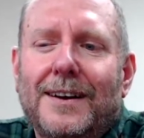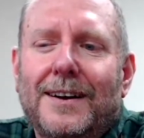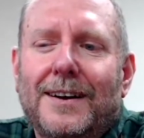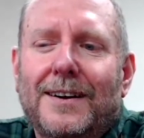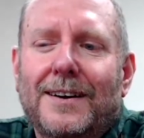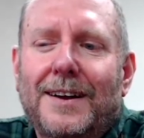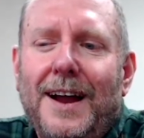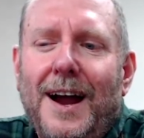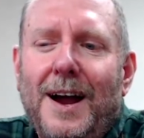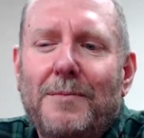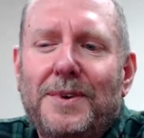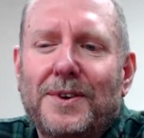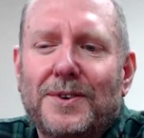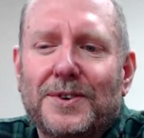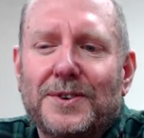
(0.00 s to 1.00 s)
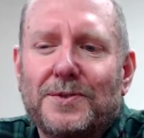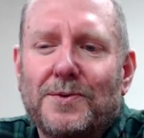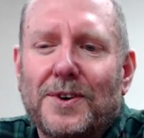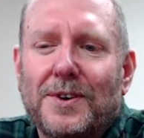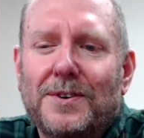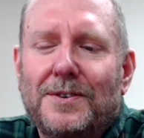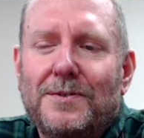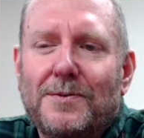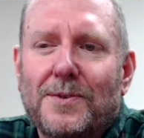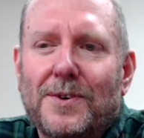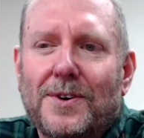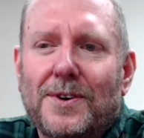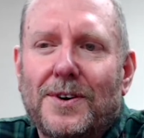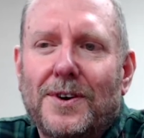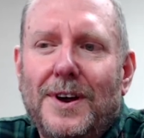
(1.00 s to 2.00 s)
copiers
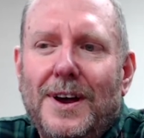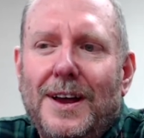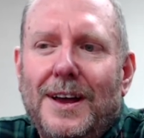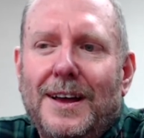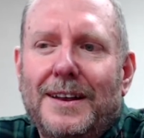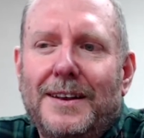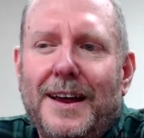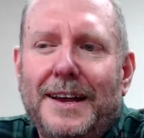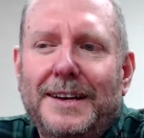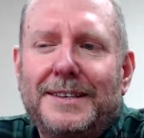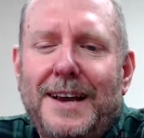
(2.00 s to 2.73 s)
were nice